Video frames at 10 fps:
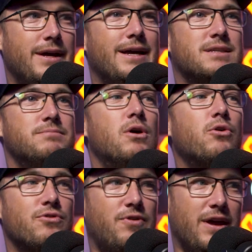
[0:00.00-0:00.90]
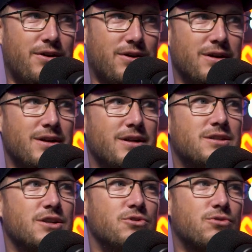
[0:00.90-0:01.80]
as a motivator
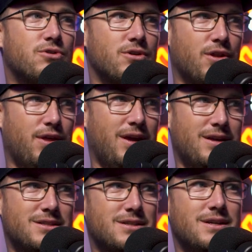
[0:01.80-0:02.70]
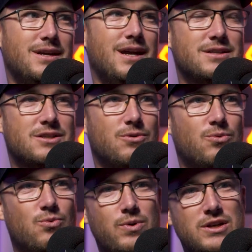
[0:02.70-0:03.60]
to do good things. And
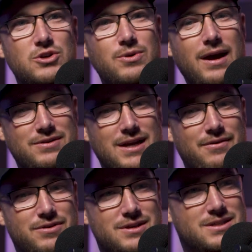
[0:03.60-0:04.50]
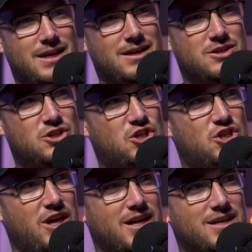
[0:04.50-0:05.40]
so we do have to have this like
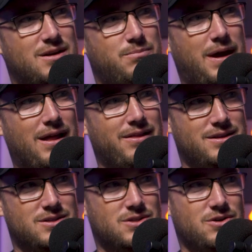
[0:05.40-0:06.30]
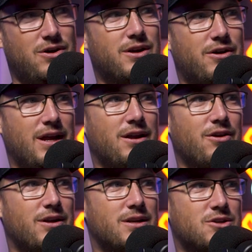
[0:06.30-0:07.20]
check and balance on our
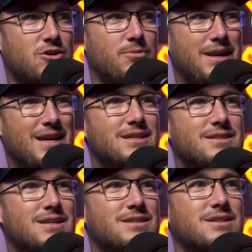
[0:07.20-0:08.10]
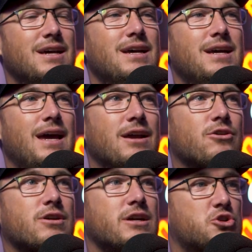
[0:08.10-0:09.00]
anger and determine, is this
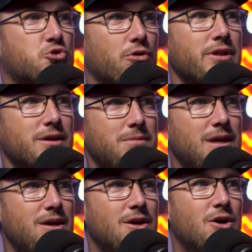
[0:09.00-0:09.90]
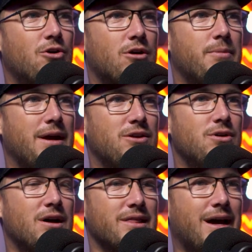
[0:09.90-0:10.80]
anger controlling me or am I
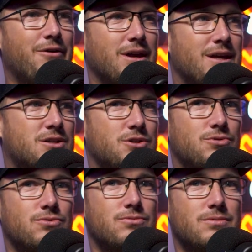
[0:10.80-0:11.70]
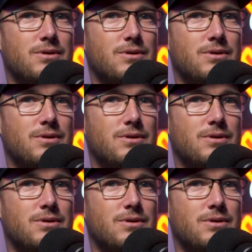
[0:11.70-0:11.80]
allowing it to,